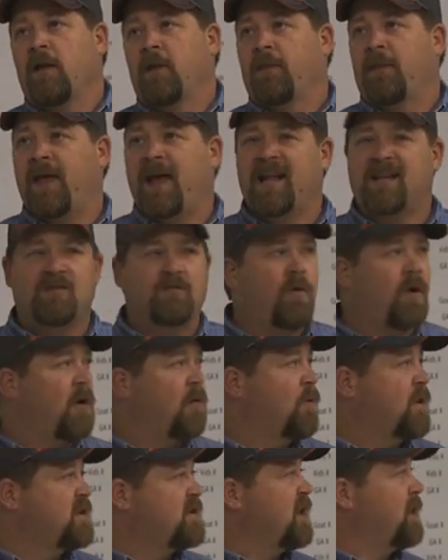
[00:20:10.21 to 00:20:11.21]
That's
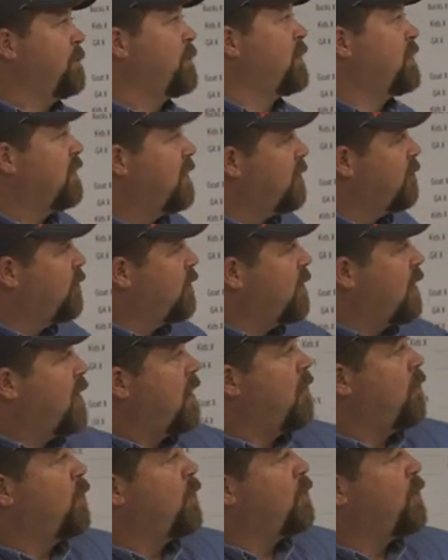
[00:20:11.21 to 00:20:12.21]
what we typically,
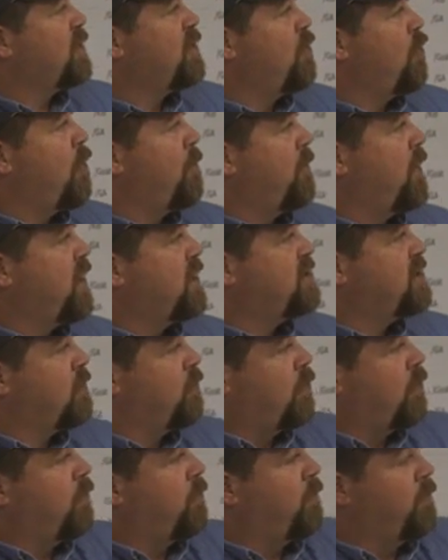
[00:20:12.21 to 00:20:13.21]
when we do a budget,
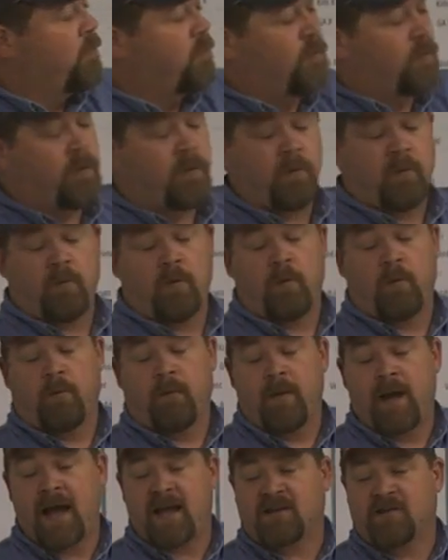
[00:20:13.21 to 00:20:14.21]
we'll
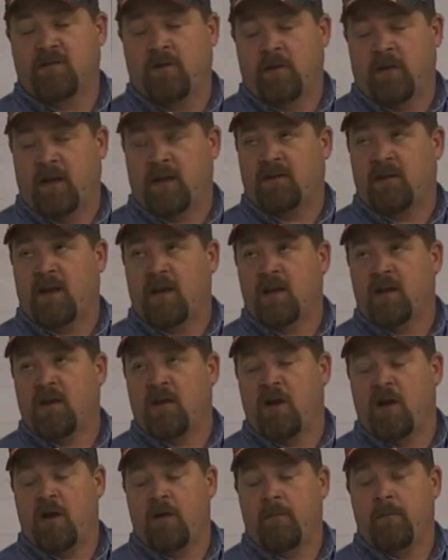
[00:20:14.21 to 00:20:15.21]
match, get the
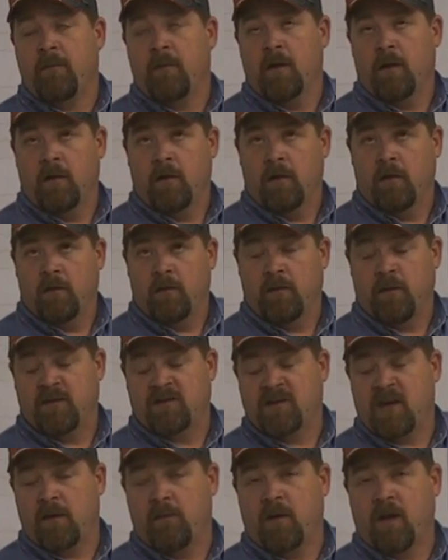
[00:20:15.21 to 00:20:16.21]
income
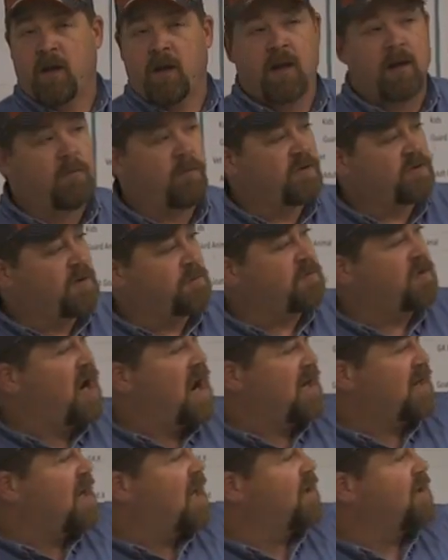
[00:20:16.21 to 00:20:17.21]
that's coming in, we'll
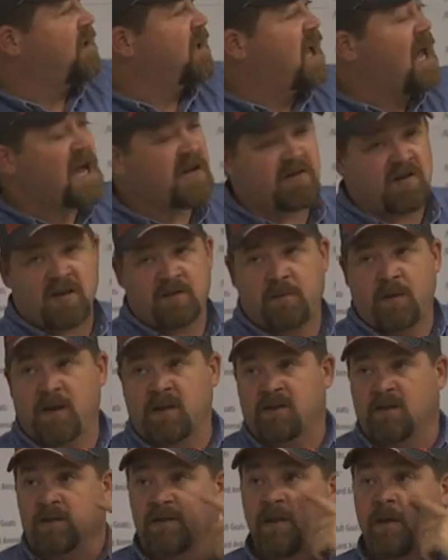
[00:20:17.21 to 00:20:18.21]
subtract out the cash
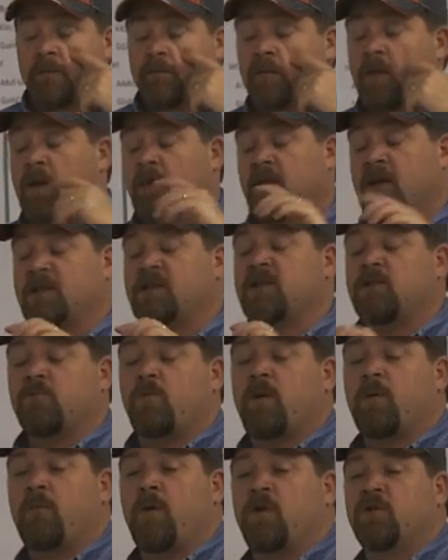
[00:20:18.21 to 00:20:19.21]
expenses. This is
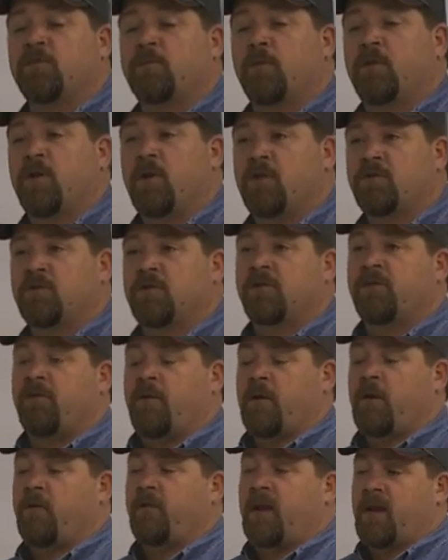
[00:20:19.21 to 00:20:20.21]
where most producers
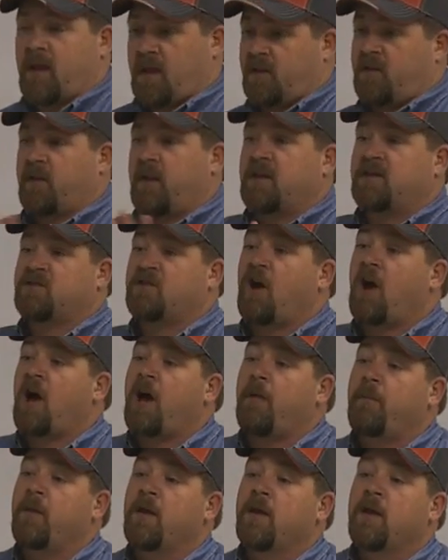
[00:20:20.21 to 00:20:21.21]
feel that they
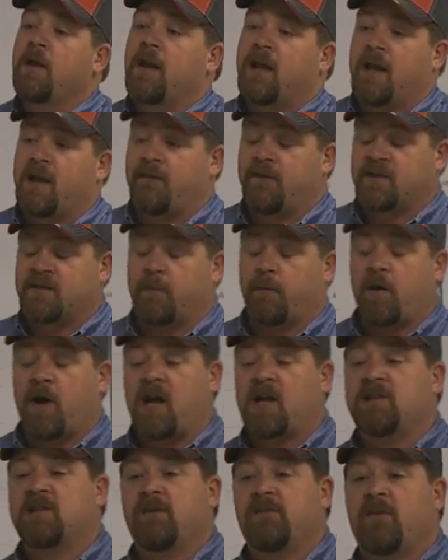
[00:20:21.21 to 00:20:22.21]
stop, and if it's a
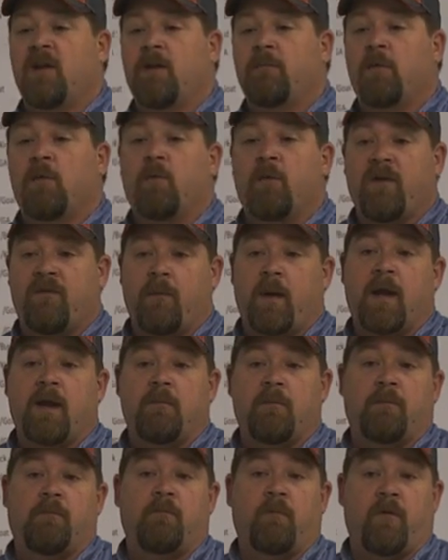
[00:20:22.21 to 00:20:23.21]
positive number, we've
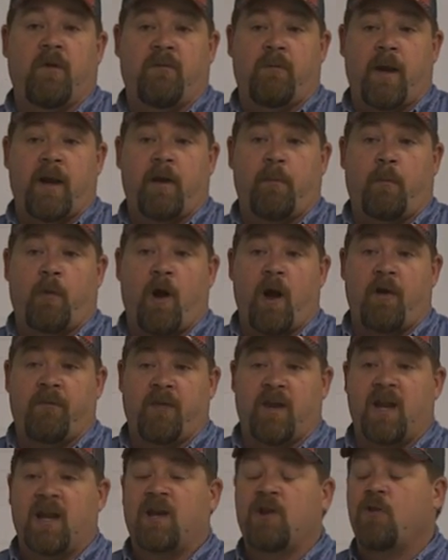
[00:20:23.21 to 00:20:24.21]
made a
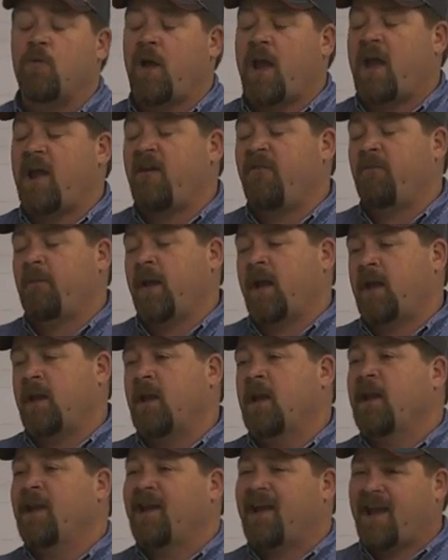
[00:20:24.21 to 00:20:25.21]
profit. And you have
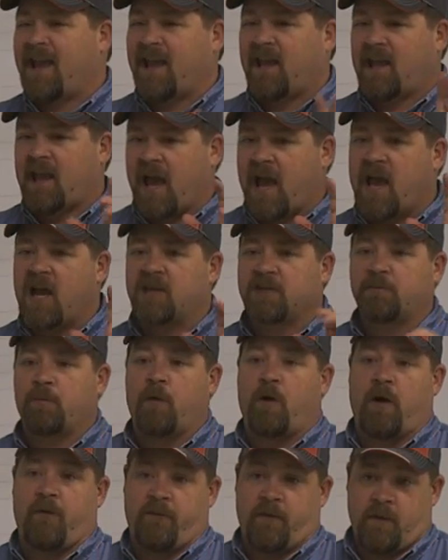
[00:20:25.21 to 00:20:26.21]
made a cash
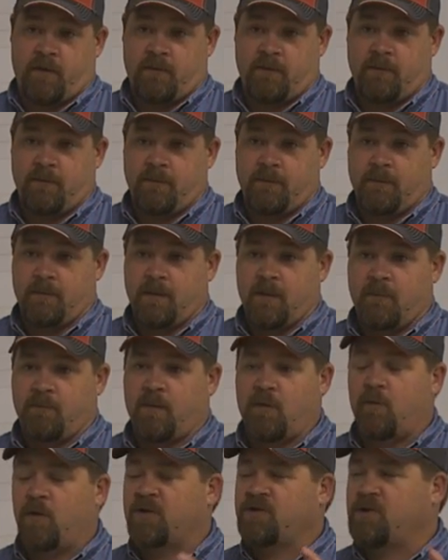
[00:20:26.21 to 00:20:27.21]
profit.
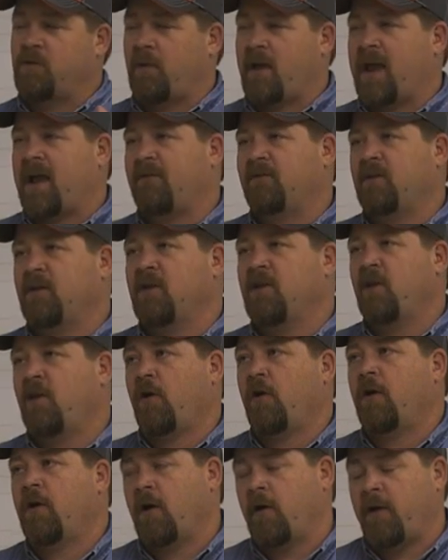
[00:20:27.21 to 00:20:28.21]
But what you have to
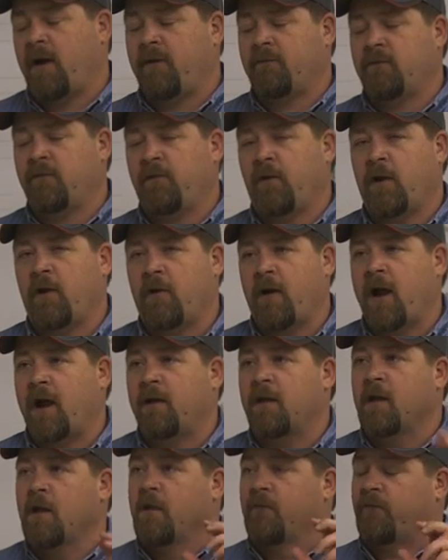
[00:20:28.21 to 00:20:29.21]
incur or have to figure
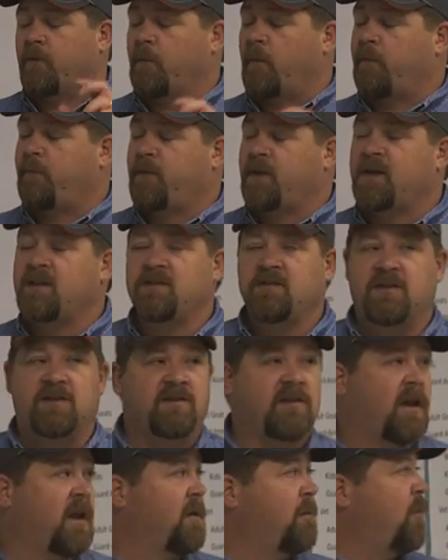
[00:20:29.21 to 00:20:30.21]
out from a business
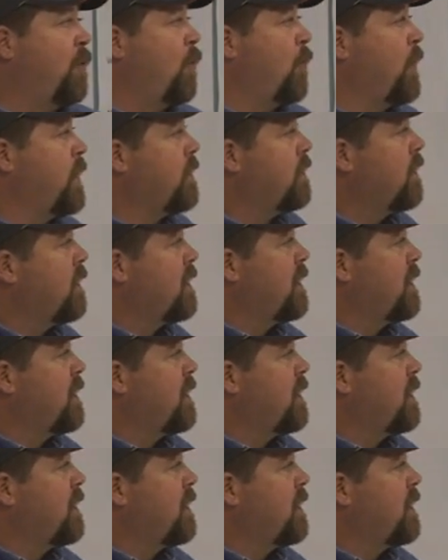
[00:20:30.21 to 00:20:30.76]
standpoint